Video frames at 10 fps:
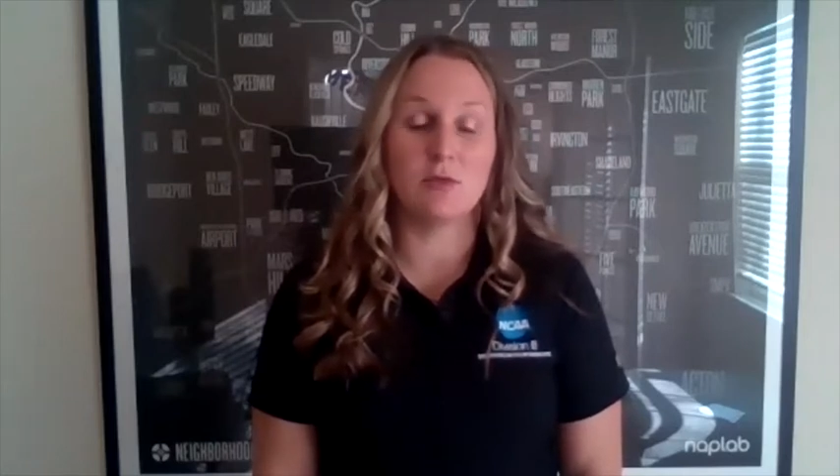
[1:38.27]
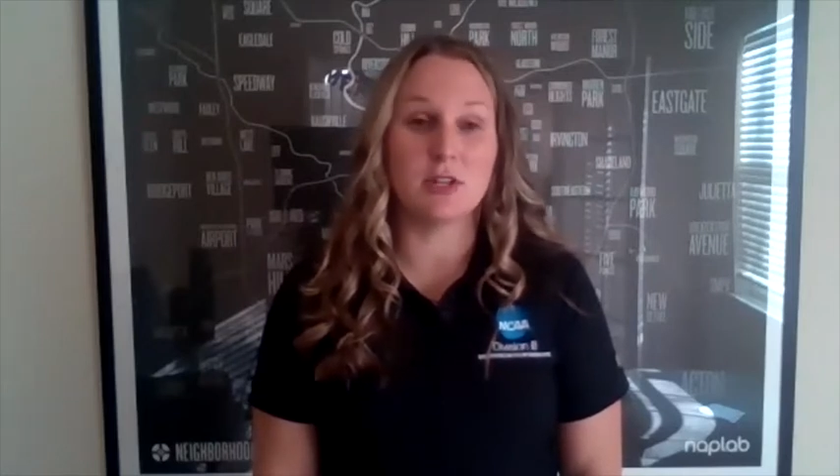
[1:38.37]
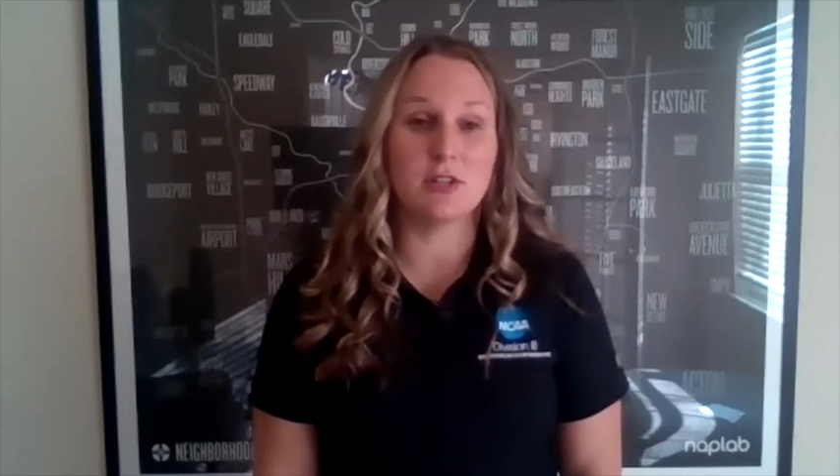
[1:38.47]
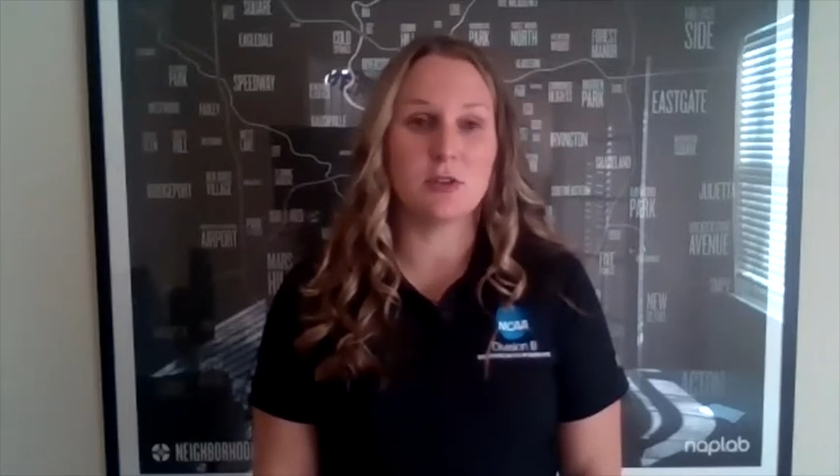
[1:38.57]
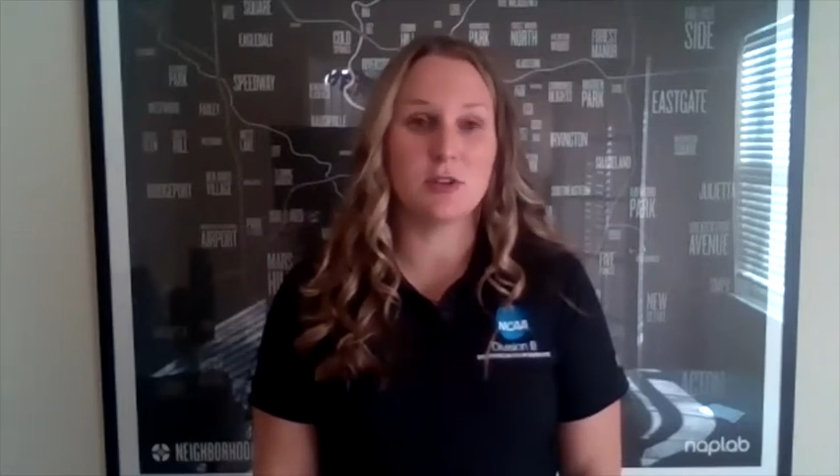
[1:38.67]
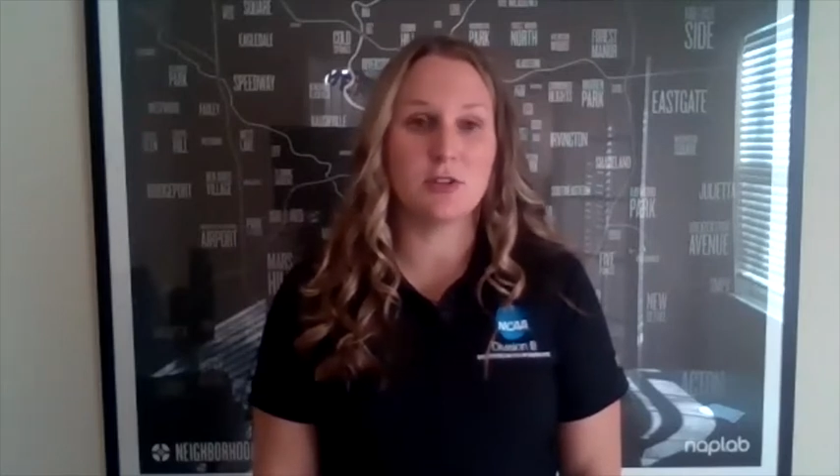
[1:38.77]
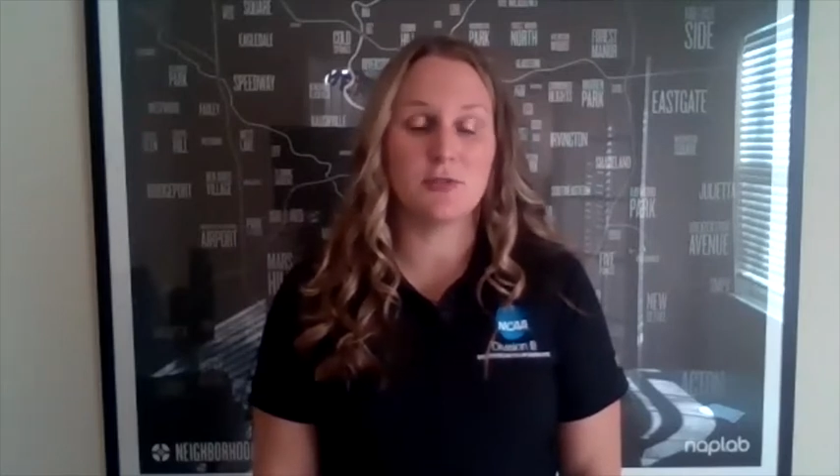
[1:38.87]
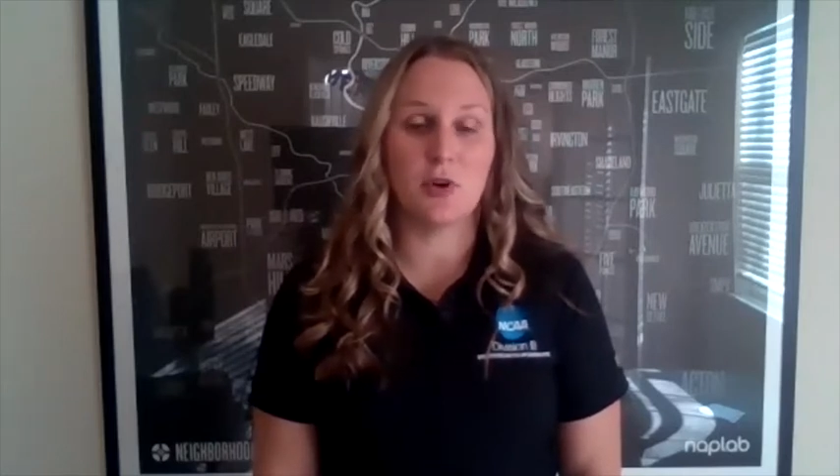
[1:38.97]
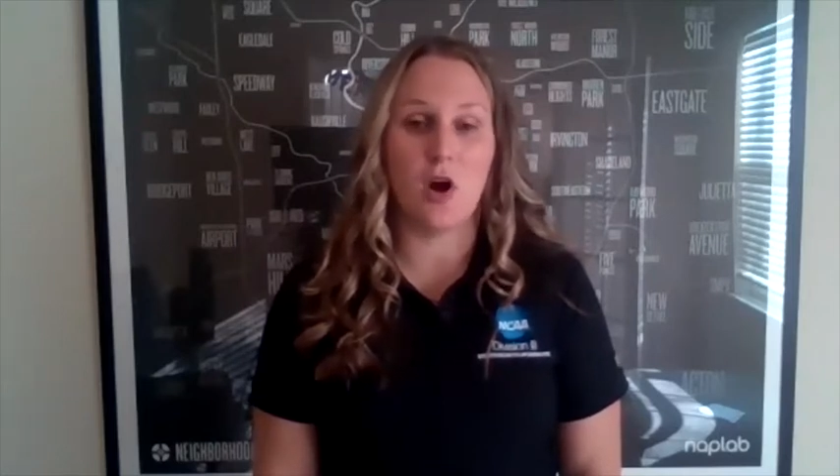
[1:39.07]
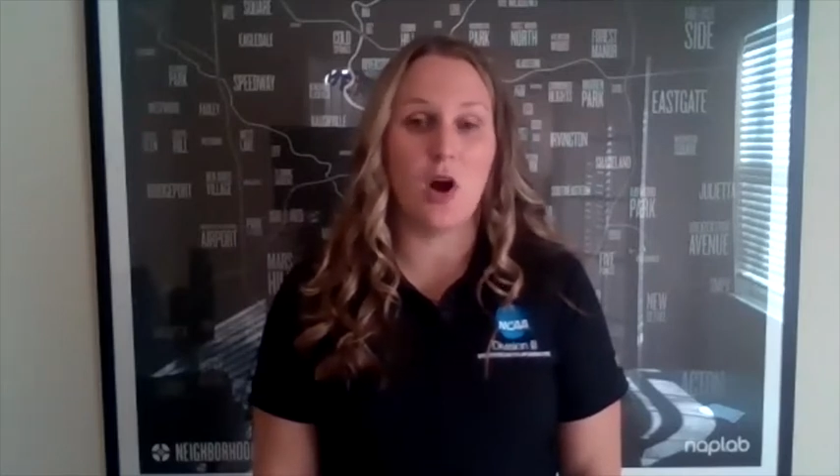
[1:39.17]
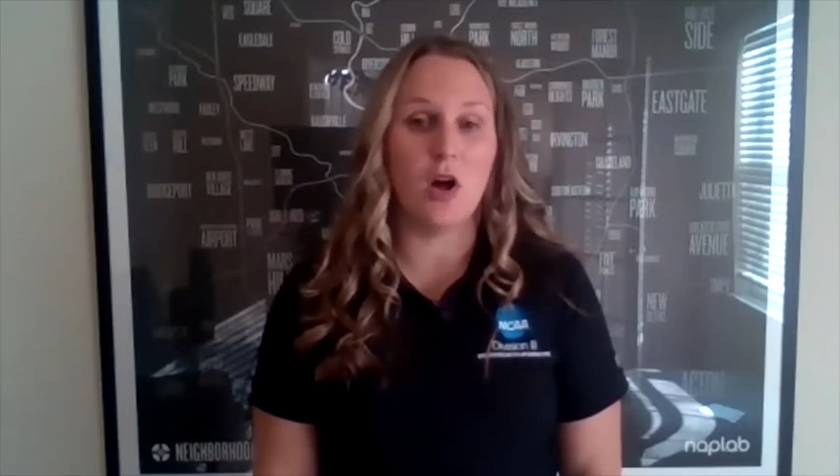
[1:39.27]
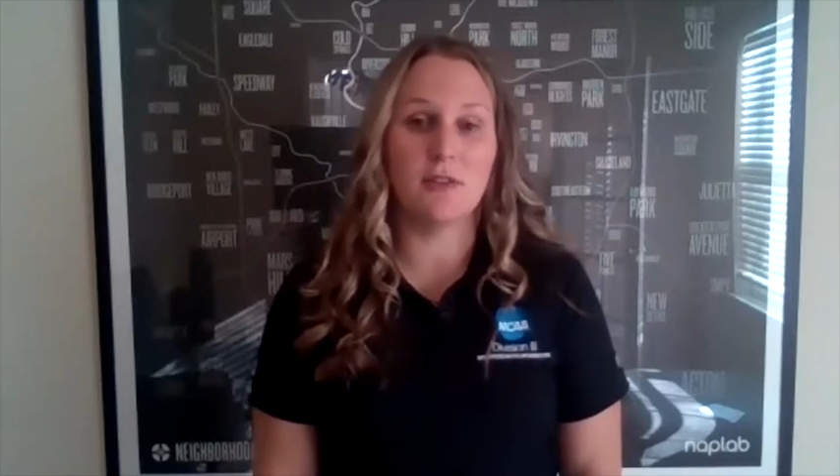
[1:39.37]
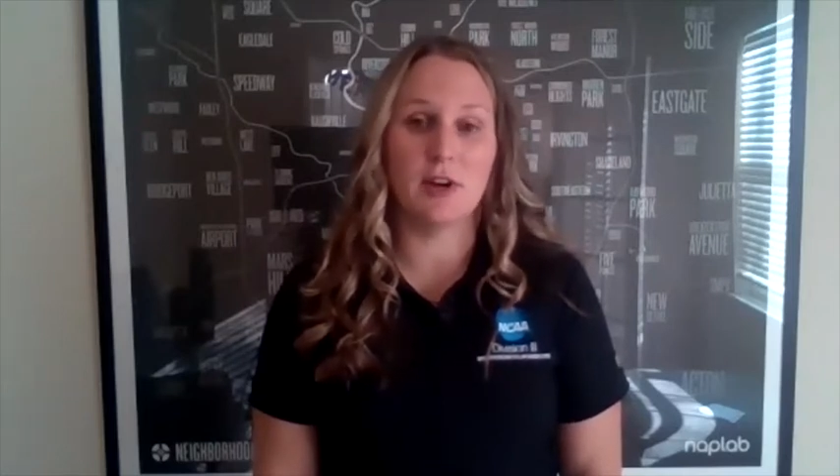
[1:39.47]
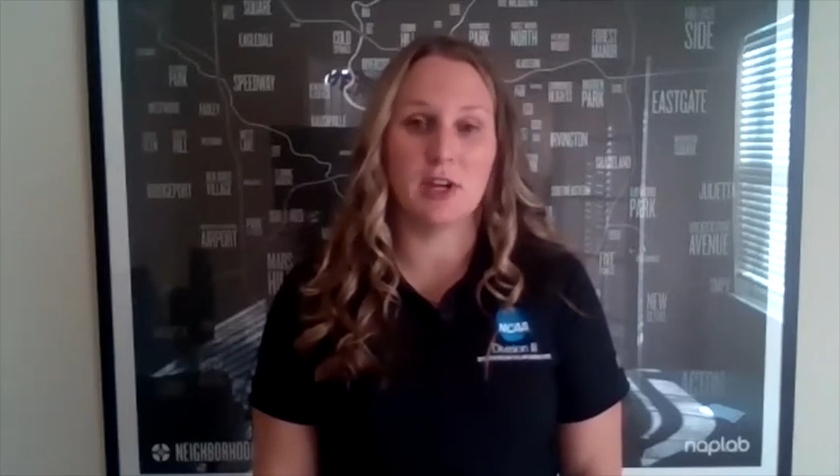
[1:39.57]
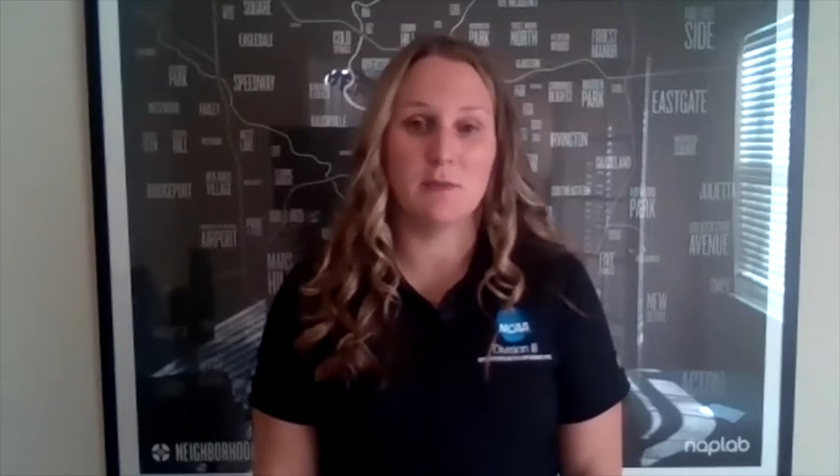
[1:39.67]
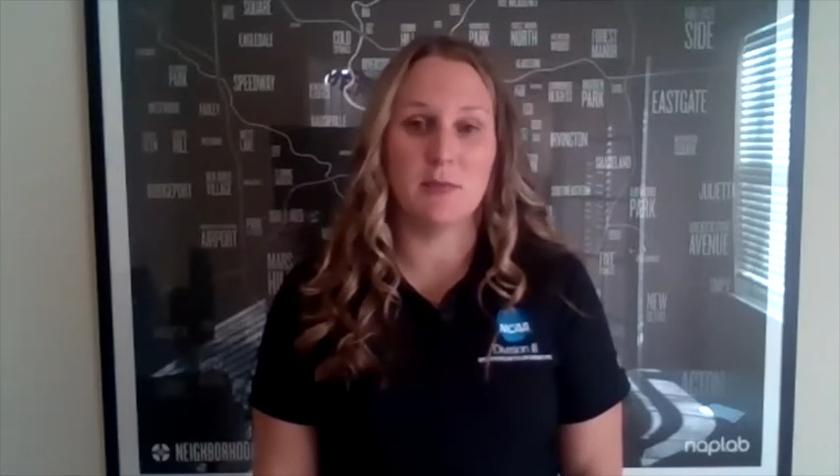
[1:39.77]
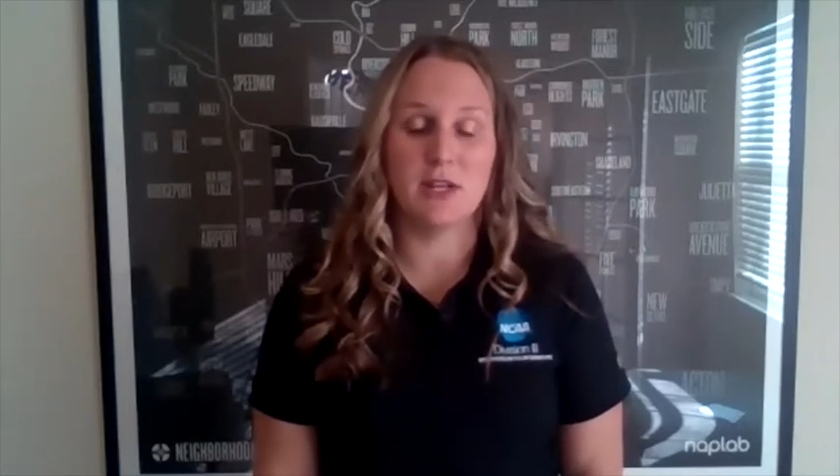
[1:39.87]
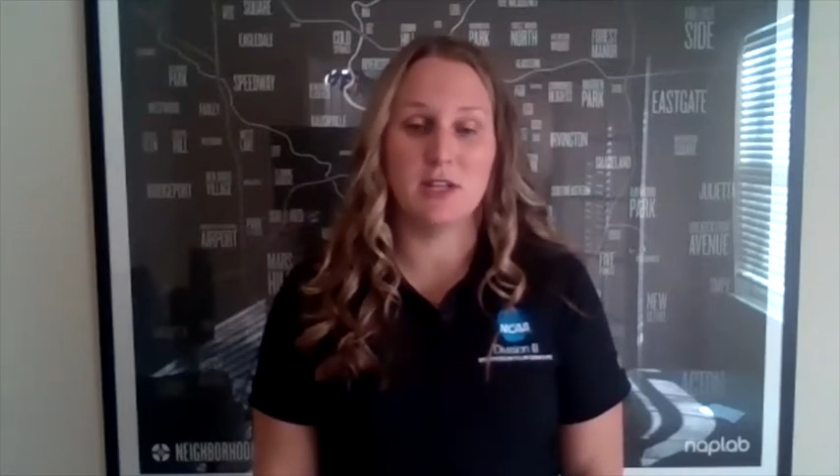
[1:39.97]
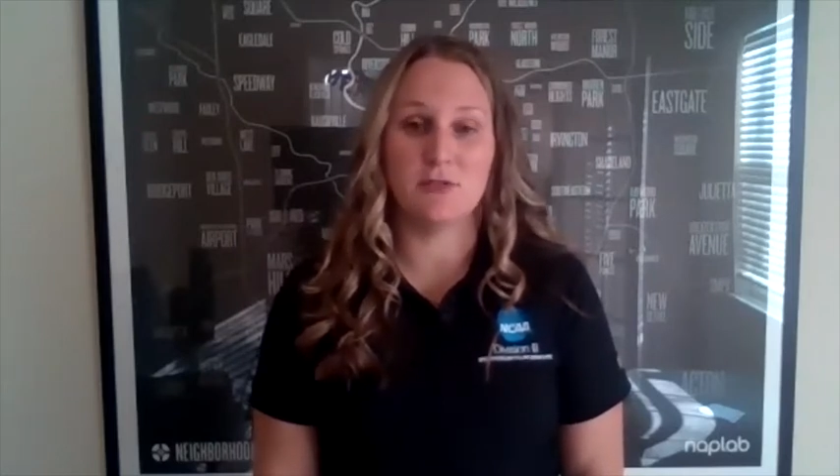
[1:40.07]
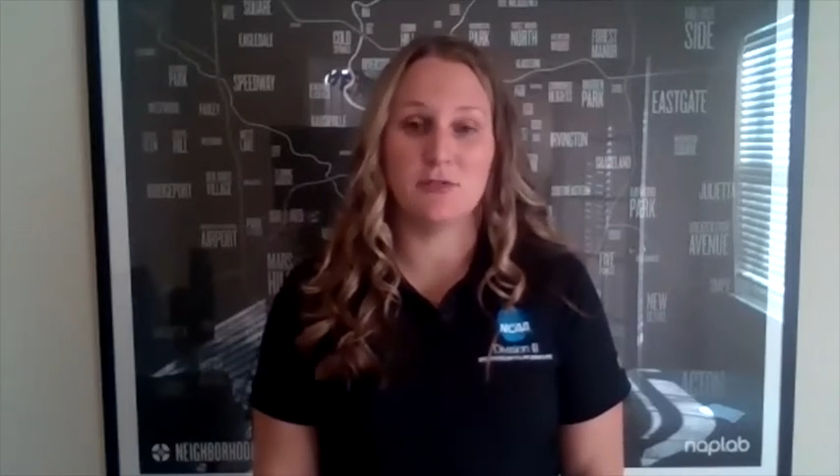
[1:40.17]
resource for all of our committees,